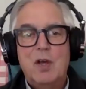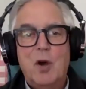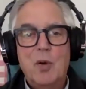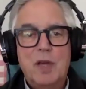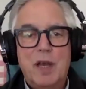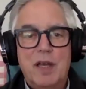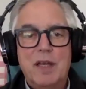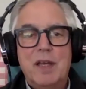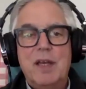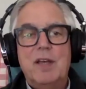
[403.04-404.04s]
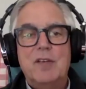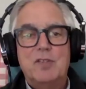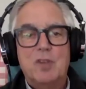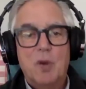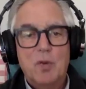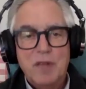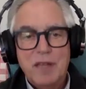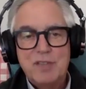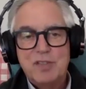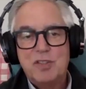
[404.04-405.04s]
Okay. So
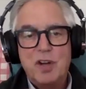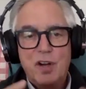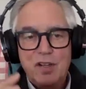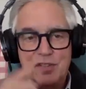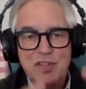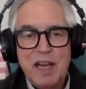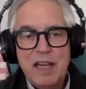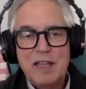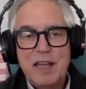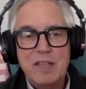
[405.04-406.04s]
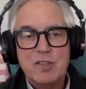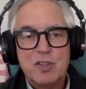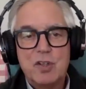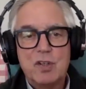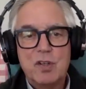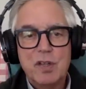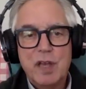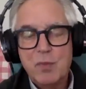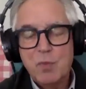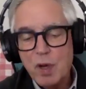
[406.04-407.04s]
let's start, stay in that circle.
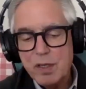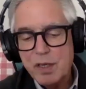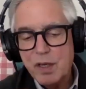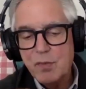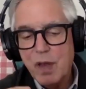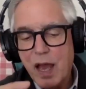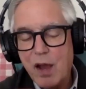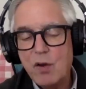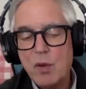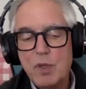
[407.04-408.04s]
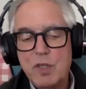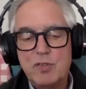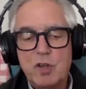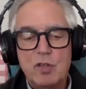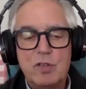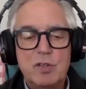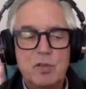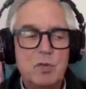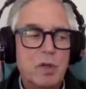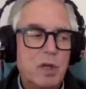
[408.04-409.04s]
And what can, how can we start
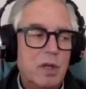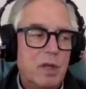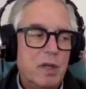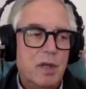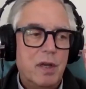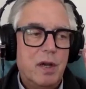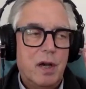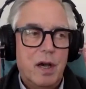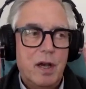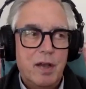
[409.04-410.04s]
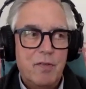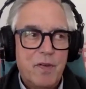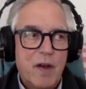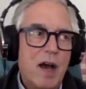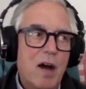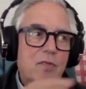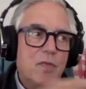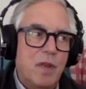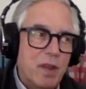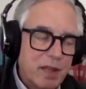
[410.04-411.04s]
to uh, evolve
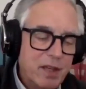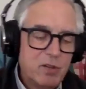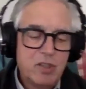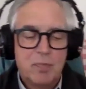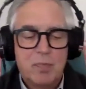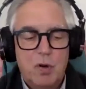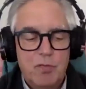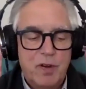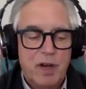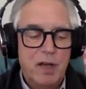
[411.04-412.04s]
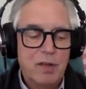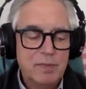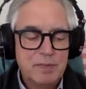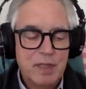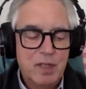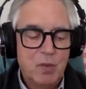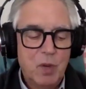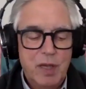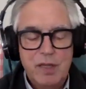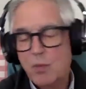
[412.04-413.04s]
a leadership profile in a
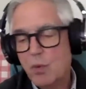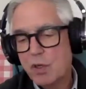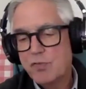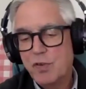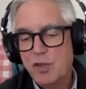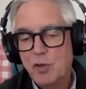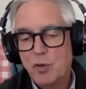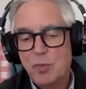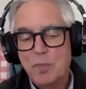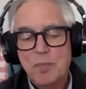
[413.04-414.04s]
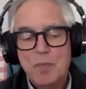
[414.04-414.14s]
way that works for you?